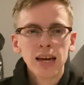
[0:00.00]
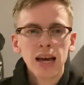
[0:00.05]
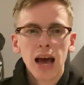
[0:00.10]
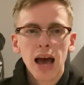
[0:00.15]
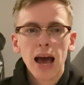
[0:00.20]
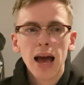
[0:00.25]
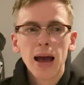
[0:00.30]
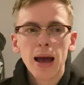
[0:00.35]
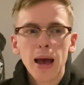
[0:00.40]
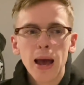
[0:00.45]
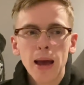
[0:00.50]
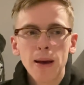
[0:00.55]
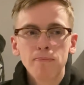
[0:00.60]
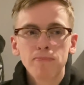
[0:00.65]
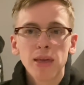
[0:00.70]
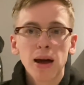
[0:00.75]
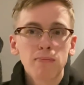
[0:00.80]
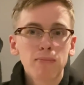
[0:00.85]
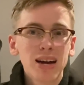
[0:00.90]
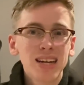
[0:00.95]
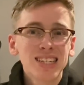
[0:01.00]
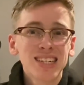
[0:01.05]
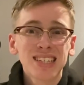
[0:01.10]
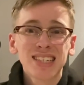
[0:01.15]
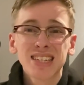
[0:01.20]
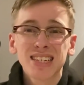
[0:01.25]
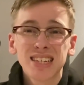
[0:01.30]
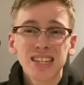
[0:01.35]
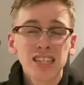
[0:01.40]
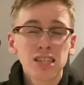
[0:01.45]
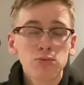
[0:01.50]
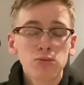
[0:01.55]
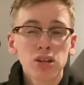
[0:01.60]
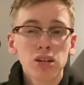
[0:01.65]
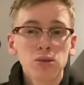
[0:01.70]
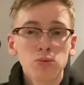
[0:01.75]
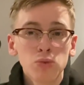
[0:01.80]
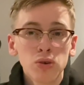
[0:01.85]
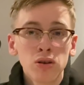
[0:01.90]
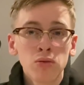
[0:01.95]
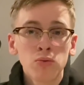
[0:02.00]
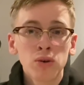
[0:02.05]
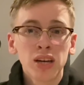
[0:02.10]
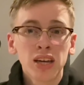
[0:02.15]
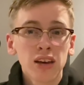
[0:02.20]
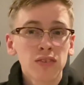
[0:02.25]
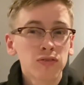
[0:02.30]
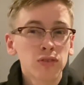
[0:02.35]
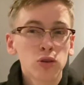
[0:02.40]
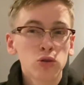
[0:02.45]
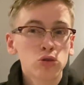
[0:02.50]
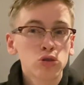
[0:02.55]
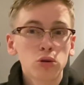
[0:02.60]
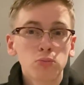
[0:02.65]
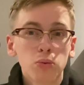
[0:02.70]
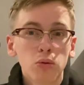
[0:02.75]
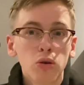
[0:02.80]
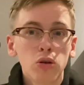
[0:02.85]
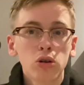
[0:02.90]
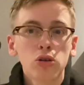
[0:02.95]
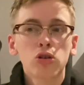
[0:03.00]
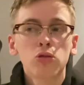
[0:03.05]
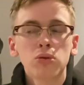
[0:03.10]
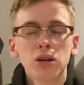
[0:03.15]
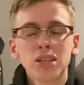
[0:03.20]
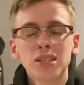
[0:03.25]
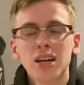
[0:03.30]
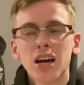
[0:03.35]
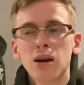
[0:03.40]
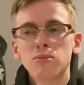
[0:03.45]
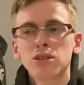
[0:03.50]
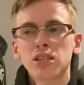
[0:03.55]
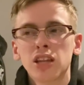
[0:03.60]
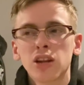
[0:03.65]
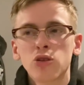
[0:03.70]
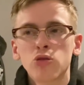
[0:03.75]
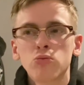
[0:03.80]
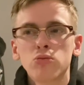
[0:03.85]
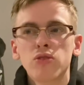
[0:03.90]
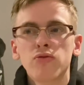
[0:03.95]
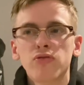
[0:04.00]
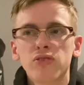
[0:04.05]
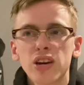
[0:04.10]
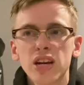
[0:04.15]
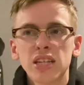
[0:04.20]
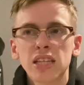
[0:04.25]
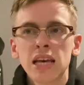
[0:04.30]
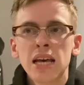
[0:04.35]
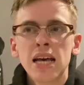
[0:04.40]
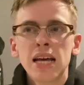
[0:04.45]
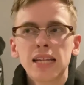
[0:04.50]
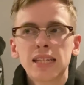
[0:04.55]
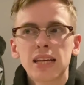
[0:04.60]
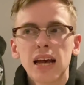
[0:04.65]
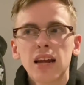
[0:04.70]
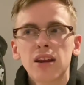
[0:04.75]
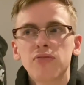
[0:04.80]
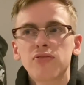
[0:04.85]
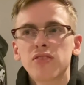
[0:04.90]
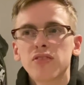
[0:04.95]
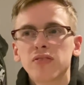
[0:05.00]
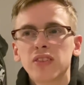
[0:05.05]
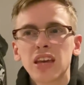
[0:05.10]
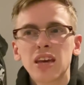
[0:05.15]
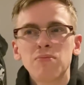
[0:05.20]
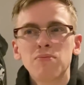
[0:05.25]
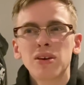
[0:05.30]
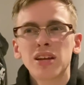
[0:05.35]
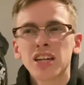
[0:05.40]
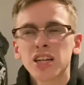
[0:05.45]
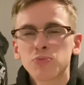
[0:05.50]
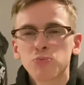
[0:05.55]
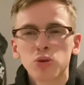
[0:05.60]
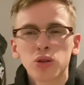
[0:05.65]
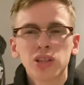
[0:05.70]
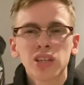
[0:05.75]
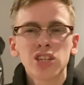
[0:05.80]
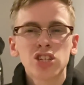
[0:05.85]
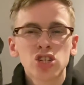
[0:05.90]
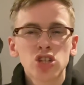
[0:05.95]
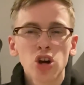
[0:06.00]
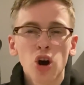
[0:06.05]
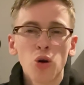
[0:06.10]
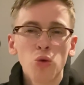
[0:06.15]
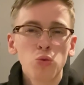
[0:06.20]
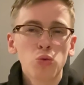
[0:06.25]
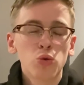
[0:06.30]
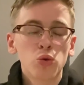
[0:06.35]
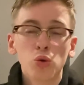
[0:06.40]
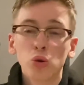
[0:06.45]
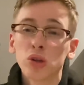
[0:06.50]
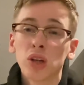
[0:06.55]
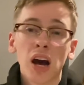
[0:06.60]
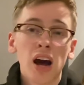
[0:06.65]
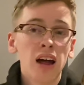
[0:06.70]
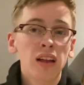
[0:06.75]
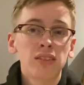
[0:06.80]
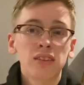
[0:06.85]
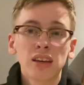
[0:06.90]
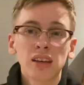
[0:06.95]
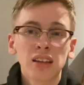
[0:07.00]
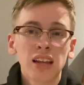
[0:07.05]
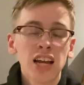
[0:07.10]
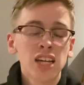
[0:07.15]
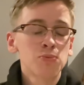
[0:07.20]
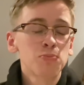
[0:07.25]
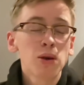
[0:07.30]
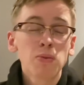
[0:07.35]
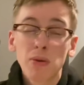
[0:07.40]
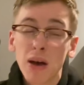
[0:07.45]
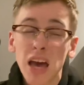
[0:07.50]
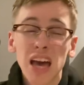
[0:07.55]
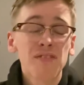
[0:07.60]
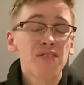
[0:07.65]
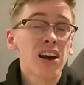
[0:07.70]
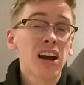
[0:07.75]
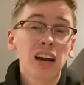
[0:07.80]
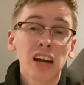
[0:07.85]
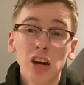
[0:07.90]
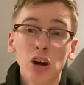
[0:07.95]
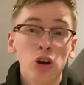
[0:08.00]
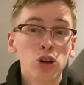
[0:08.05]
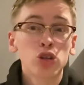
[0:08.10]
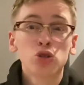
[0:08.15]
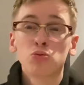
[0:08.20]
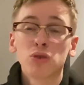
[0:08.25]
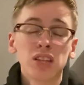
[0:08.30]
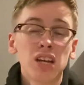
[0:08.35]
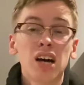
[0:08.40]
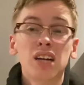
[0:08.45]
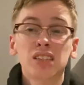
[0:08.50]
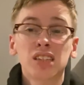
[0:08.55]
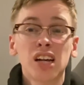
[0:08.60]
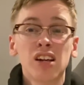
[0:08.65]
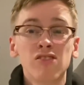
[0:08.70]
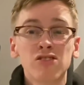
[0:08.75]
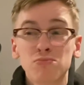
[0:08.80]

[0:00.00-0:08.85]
And Manchester City were gifting us the ball a couple of times in that opening first 10 or 15 minutes, but they're so good, aren't they? Let's be perfectly honest with ourselves.